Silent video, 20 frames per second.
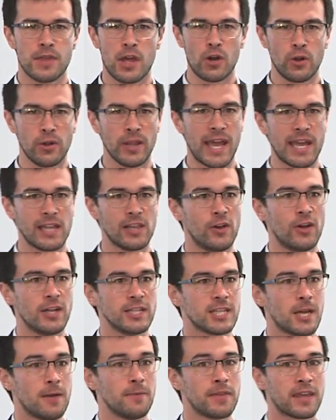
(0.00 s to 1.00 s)
Then I'll
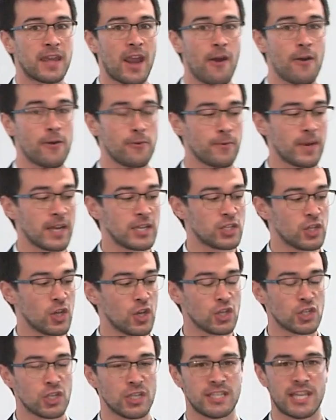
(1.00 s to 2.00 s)
outline some of the current
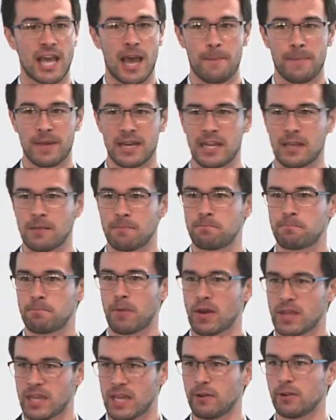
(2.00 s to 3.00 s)
research that's happening
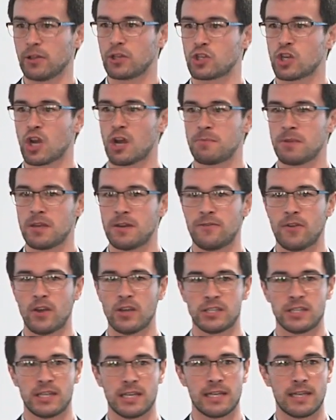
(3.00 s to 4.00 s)
both here at La Trobe
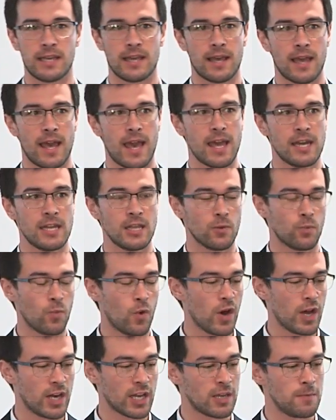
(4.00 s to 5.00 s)
University and in the
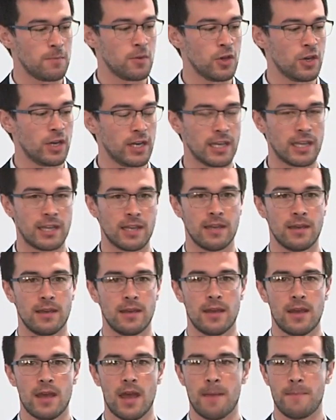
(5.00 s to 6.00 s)
wider community
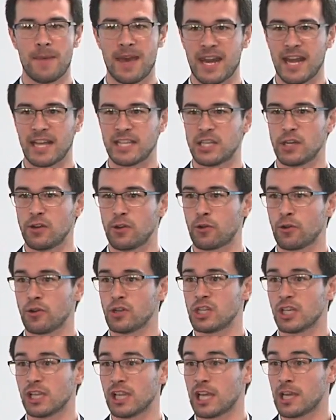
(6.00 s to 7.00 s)
about anterior
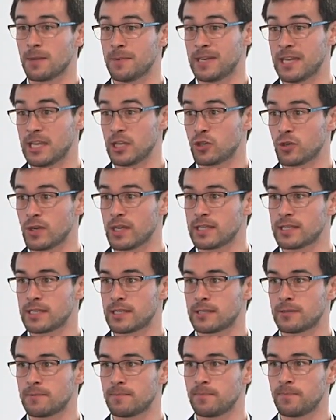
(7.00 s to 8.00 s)
cruciate ligament
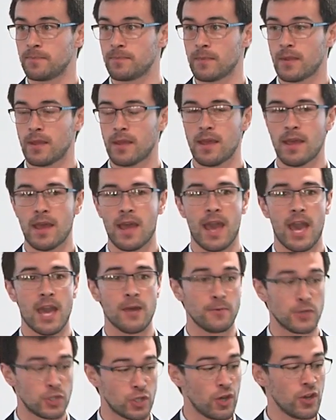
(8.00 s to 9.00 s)
injuries
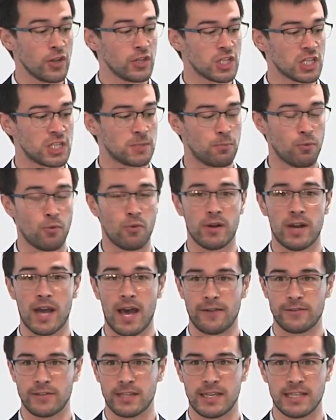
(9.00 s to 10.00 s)
and returning to sport
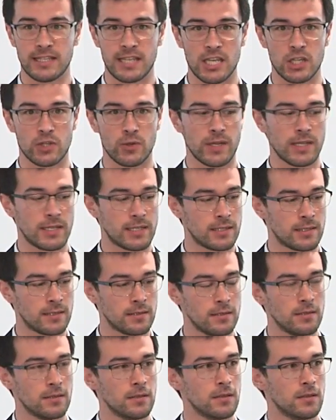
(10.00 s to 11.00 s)
after these
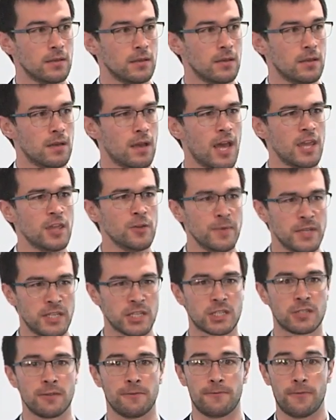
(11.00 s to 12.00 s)
injuries and the
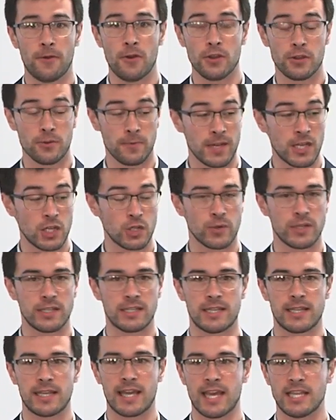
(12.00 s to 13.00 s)
risks of further
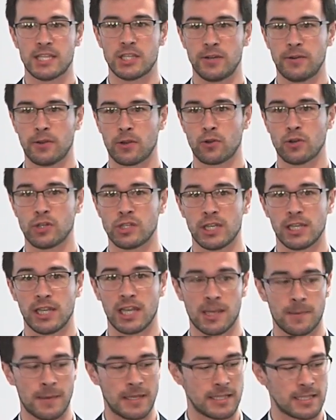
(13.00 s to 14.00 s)
injuries to the anterior cruciate
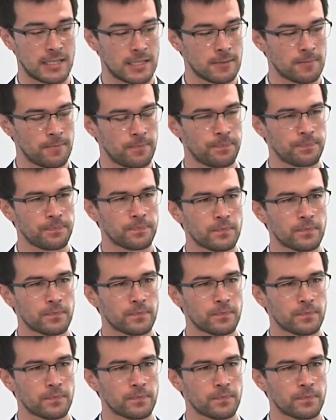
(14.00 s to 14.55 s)
ligaments.